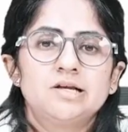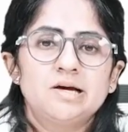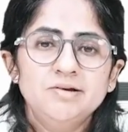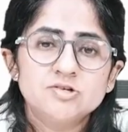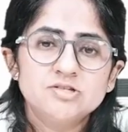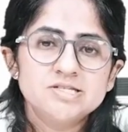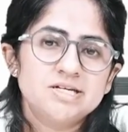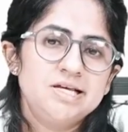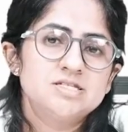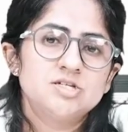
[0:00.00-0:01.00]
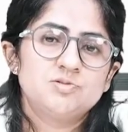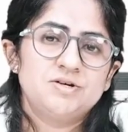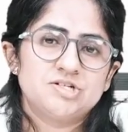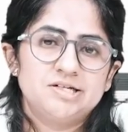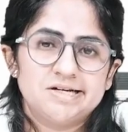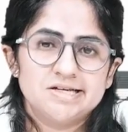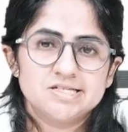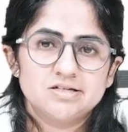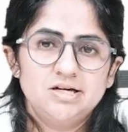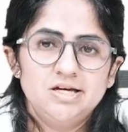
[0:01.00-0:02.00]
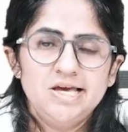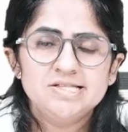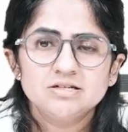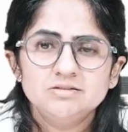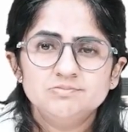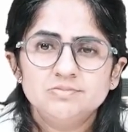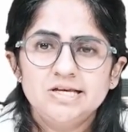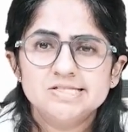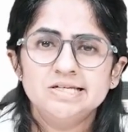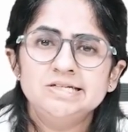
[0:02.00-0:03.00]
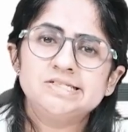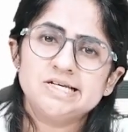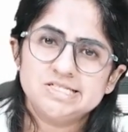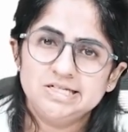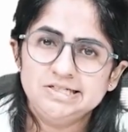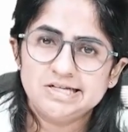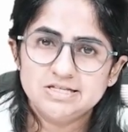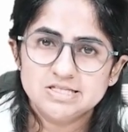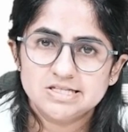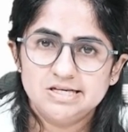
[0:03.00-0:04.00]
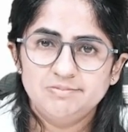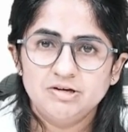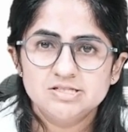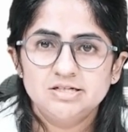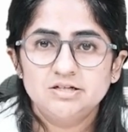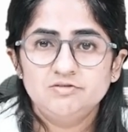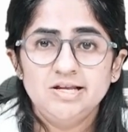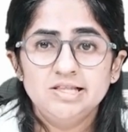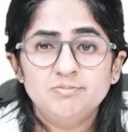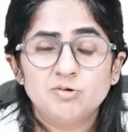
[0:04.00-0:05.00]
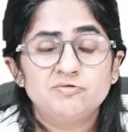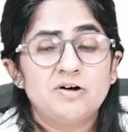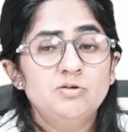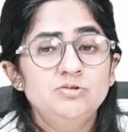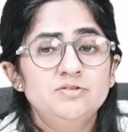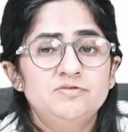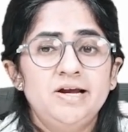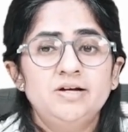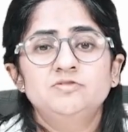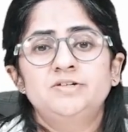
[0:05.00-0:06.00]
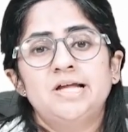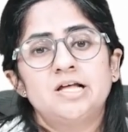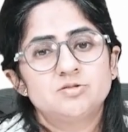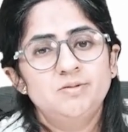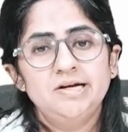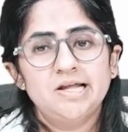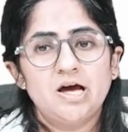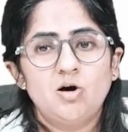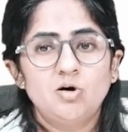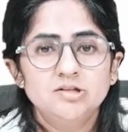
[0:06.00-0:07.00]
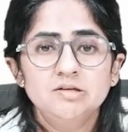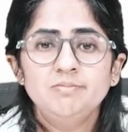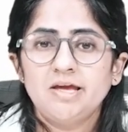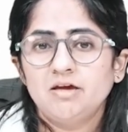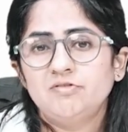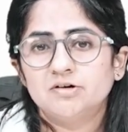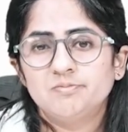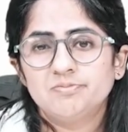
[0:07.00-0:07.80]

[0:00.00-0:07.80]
Coming to the strange situation test, it's an interesting test because it revealed the profound effect of attachment on the behavior.